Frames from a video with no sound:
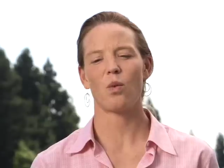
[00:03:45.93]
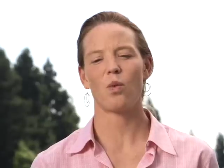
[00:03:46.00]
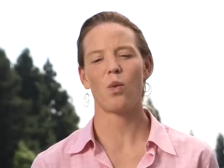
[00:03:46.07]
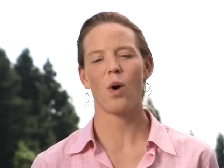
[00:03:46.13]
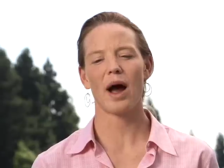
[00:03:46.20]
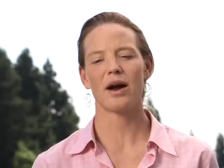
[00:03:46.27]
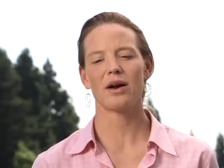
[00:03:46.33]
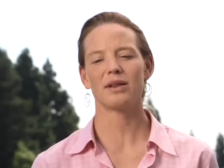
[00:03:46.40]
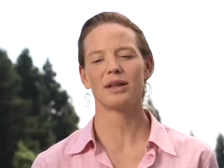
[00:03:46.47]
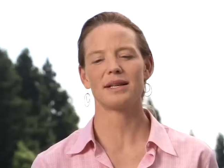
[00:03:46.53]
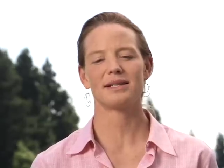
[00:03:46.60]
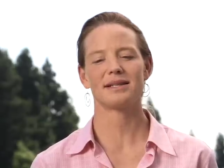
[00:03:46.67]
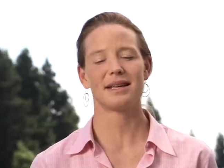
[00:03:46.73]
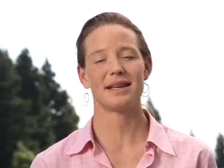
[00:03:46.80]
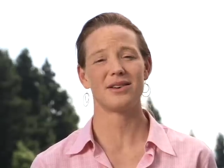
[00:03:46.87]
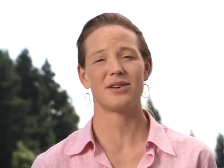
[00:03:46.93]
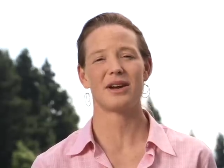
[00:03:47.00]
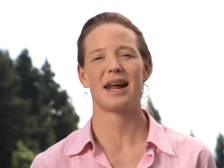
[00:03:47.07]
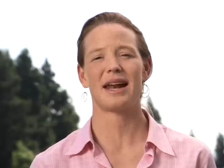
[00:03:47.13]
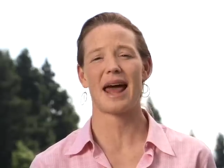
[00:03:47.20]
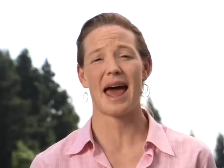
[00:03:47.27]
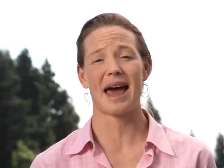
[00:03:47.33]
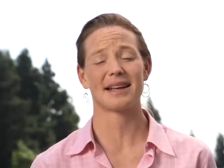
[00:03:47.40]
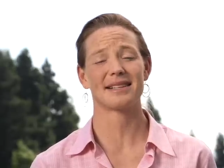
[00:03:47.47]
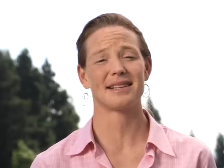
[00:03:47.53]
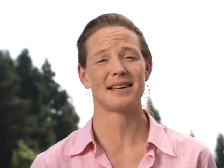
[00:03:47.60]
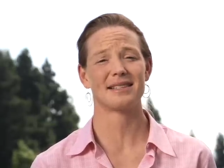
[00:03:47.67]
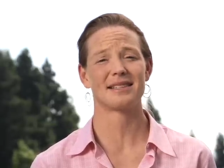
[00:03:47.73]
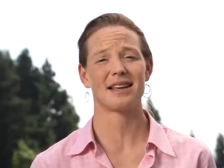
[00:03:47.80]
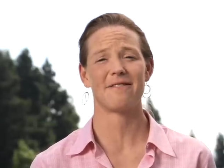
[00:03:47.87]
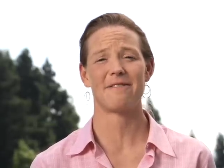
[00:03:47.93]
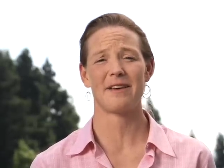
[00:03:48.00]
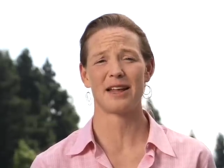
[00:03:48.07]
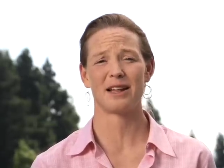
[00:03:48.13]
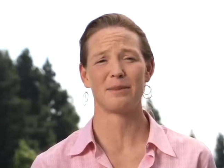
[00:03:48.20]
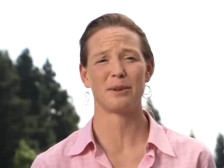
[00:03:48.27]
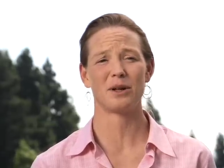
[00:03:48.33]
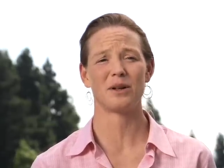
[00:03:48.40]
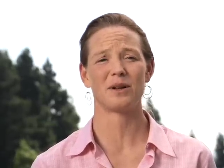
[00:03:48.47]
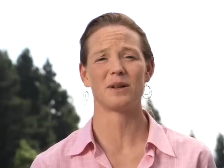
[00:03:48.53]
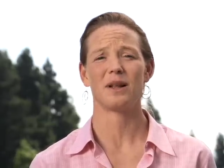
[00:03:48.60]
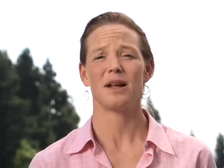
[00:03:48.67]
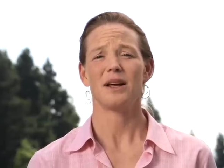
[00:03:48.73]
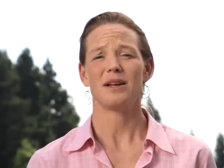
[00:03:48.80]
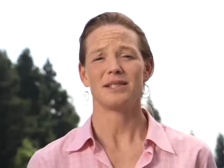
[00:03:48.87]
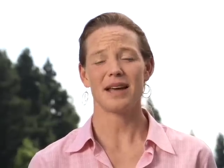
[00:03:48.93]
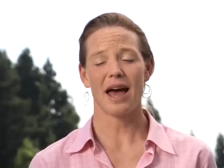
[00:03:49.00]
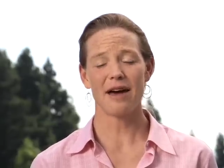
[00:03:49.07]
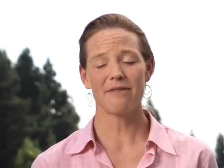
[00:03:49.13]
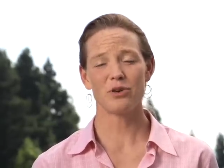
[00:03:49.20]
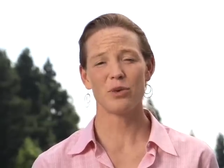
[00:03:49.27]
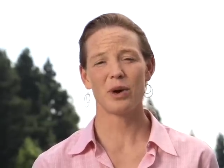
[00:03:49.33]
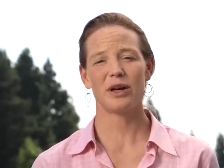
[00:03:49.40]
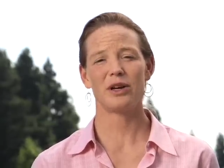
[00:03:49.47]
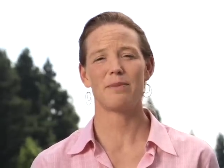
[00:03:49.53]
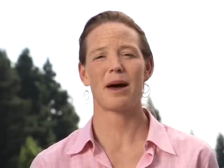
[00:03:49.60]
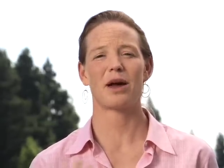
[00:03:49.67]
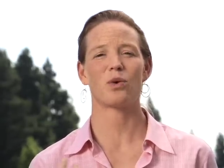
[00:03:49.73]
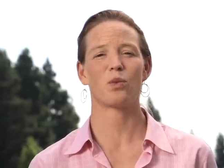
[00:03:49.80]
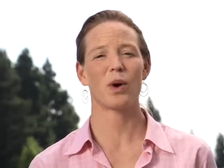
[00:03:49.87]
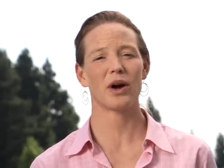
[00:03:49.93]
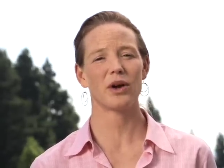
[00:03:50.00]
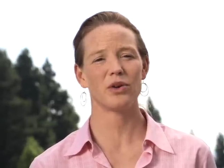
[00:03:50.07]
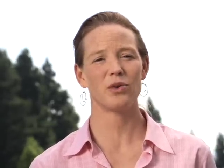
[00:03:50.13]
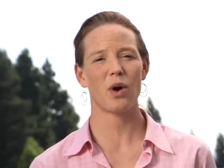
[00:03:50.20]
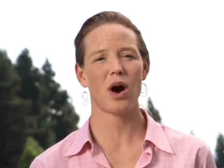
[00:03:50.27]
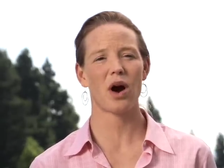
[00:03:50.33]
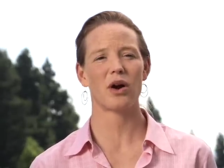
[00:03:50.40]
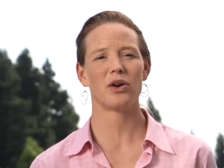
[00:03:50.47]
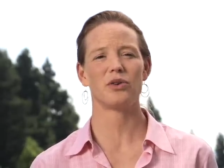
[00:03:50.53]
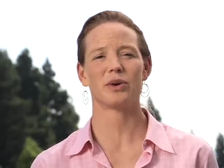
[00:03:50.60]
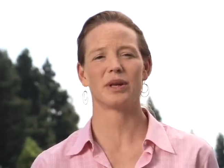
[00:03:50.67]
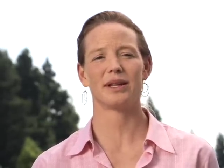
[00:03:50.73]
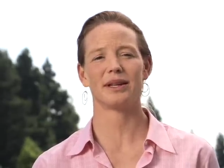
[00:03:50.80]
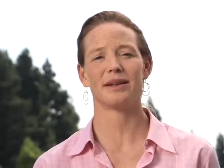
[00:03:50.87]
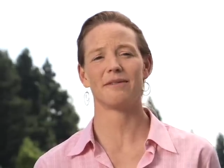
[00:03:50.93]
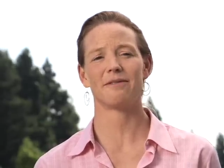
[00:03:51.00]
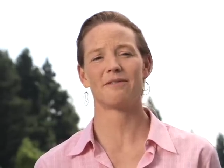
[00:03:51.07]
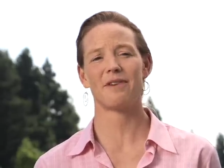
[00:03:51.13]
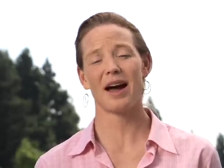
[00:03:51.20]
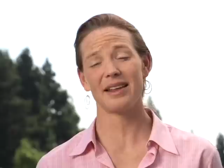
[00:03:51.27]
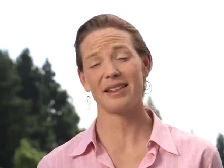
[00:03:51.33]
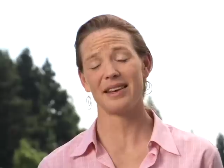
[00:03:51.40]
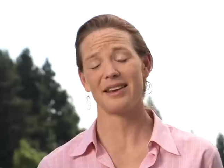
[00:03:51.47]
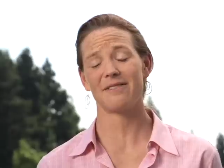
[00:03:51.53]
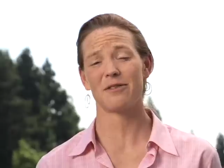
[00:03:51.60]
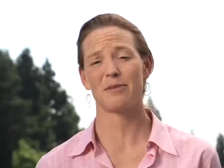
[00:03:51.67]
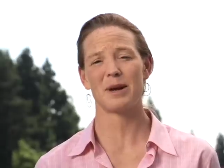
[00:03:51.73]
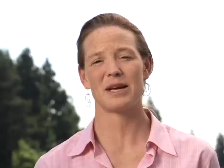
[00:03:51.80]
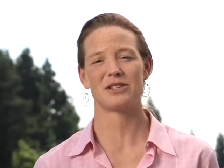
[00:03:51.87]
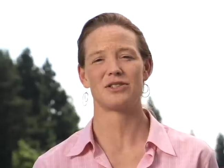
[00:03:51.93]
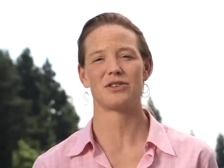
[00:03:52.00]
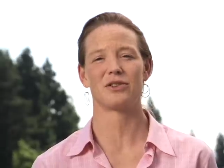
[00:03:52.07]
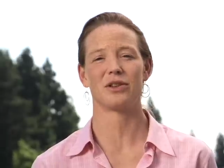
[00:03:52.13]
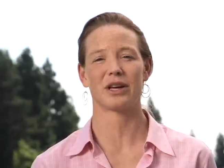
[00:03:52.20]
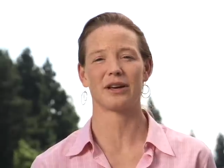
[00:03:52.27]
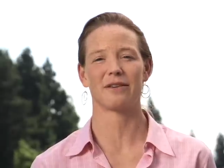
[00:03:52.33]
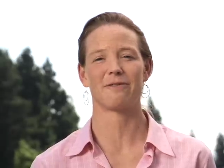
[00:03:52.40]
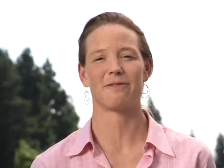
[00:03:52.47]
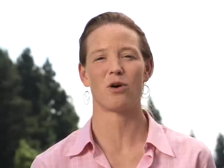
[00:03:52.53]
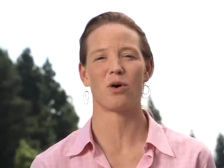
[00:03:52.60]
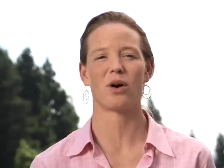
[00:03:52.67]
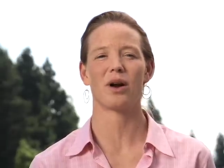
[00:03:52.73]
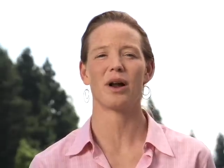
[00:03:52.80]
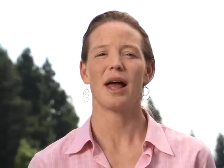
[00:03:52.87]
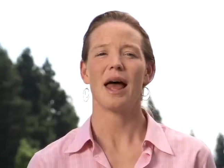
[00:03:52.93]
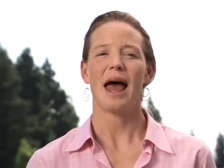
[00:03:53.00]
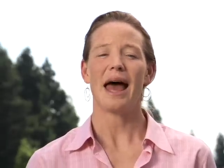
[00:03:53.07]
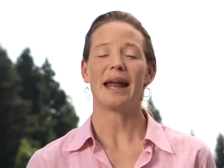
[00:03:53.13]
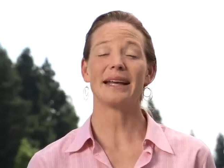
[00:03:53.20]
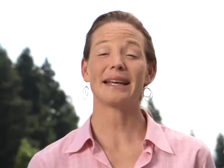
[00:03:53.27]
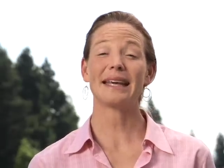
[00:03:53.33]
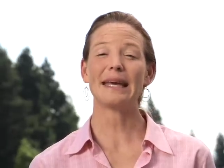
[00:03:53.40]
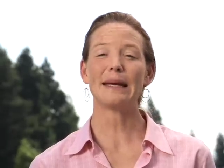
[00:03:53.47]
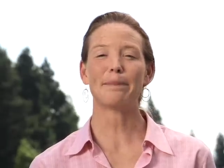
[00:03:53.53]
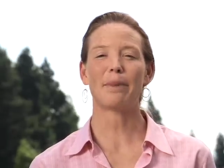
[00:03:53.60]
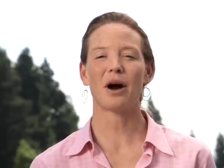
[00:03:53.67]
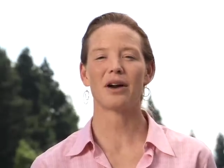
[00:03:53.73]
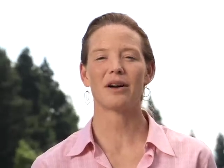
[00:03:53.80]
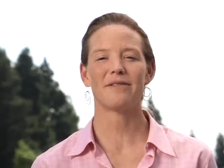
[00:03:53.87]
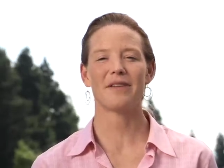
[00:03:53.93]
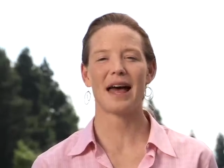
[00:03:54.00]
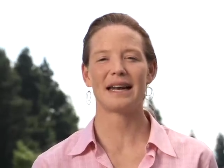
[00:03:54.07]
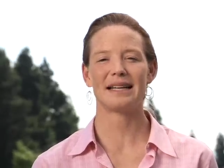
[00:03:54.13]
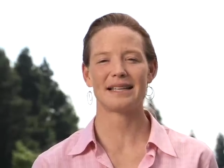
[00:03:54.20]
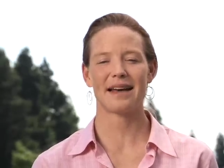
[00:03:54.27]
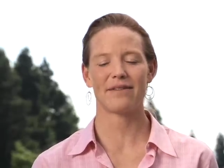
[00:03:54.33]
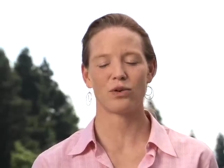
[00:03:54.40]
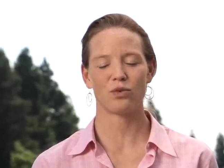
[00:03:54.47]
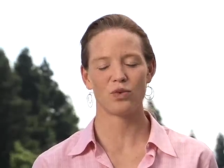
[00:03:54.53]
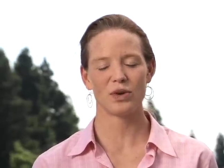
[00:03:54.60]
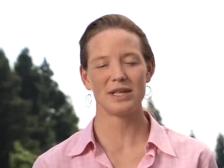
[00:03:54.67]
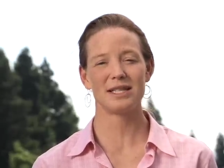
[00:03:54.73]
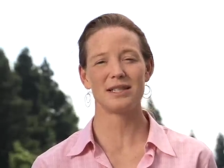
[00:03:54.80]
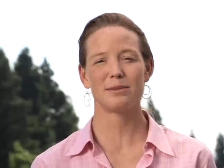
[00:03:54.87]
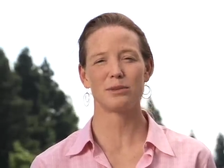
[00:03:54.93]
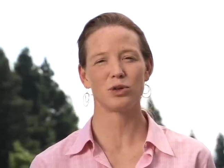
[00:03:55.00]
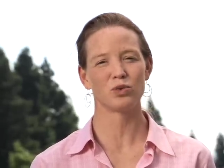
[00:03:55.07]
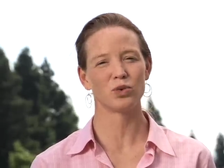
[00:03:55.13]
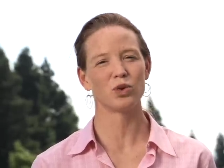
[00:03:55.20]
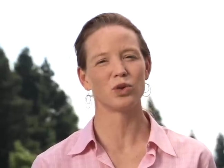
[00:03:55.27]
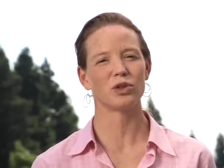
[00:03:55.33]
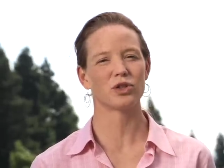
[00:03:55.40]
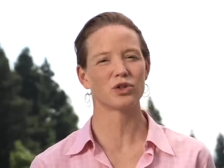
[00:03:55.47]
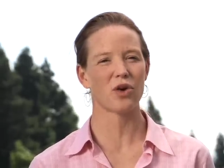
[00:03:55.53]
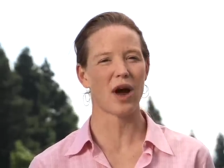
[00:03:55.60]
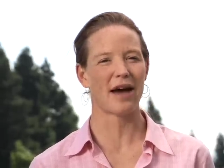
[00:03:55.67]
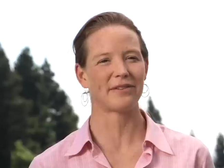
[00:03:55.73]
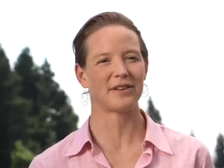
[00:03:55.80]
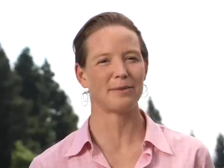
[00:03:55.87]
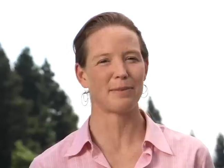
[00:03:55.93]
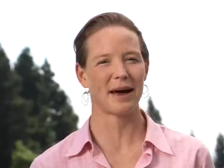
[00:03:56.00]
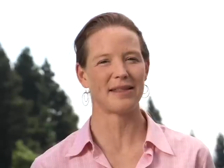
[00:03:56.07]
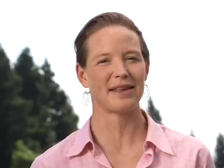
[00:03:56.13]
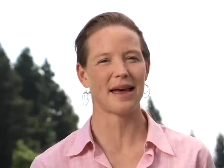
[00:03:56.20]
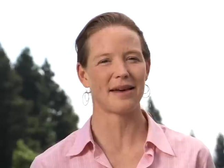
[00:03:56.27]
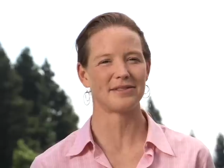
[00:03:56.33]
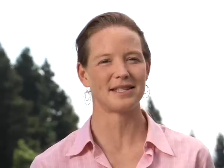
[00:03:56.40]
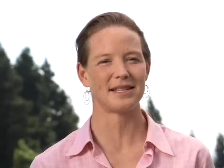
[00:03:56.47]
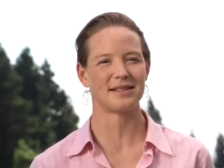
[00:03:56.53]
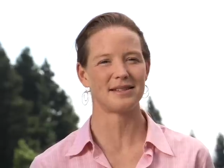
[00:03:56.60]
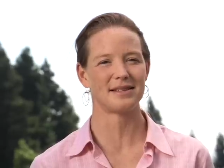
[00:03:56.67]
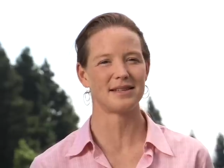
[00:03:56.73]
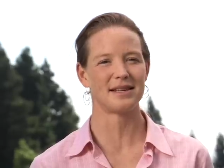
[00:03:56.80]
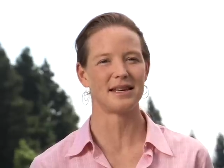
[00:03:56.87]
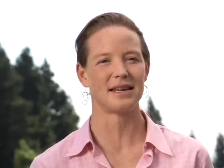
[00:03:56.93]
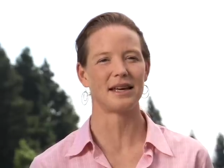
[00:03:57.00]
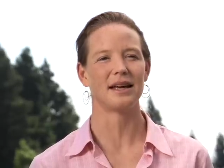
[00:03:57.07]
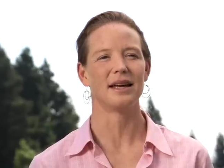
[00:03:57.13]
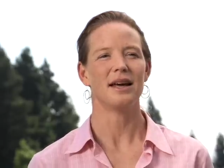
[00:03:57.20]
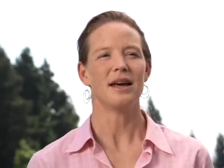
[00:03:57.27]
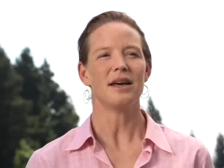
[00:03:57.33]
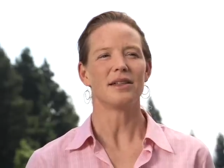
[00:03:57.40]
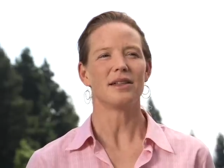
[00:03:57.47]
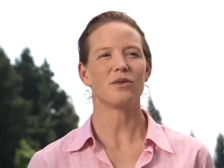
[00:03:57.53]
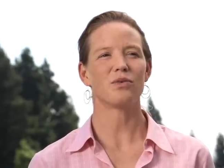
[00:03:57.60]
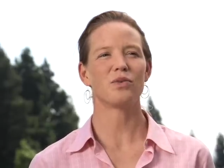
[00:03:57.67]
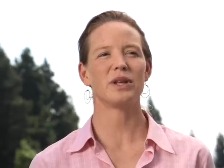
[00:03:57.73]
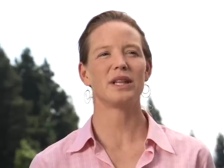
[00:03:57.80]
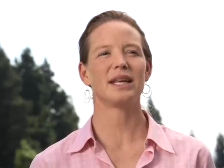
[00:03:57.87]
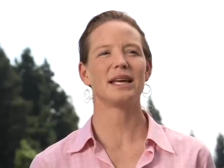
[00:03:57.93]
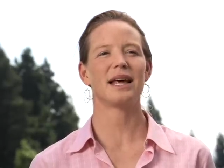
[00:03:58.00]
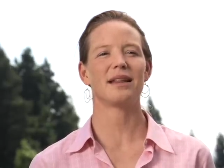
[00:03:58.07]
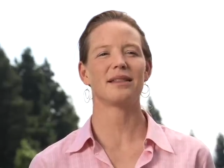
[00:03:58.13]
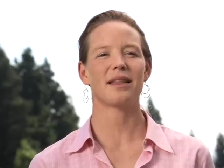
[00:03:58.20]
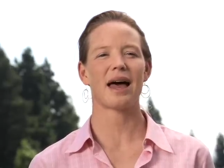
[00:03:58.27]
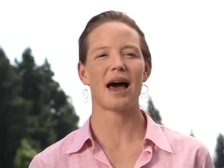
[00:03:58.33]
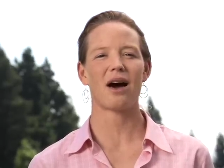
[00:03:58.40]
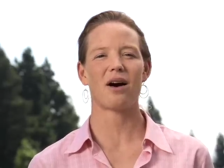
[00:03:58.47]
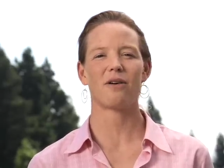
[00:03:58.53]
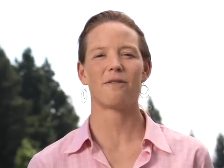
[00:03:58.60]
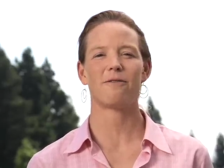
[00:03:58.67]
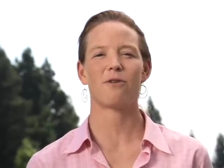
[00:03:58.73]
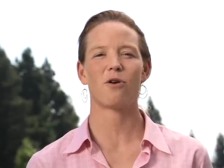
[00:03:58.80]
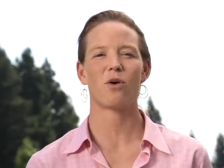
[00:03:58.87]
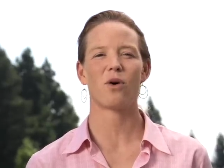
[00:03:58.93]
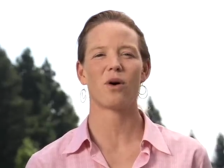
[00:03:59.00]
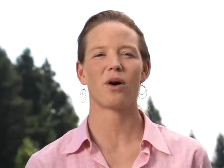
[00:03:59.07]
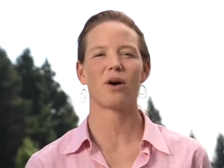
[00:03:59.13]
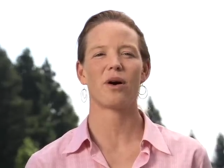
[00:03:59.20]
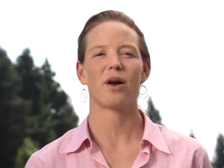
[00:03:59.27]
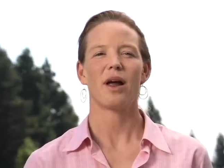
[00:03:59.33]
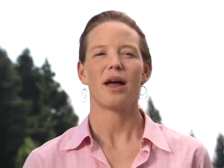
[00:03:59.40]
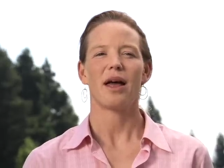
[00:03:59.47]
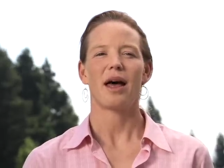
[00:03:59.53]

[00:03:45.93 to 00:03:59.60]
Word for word: wireless internet access available to everyone, no matter where you are. You can find the information you're looking for. And a key part of that is having reasonable rules crafted by the FCC that really allow for